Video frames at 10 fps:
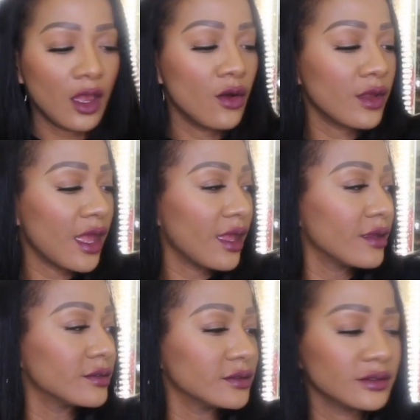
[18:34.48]

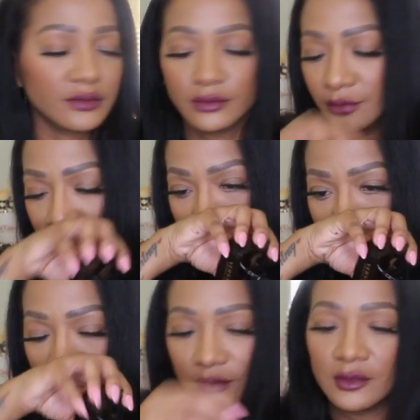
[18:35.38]
Okay.
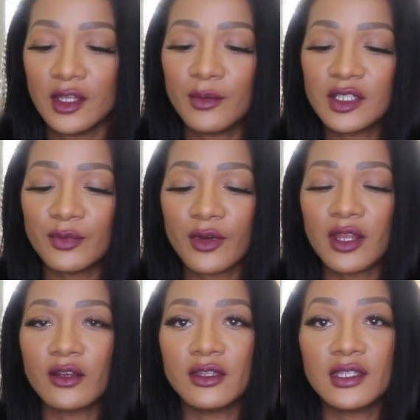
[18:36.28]
Let me
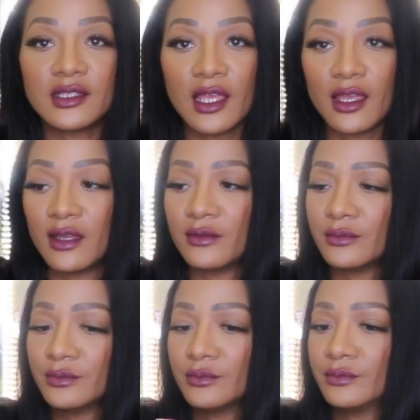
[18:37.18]
spray it on this hand.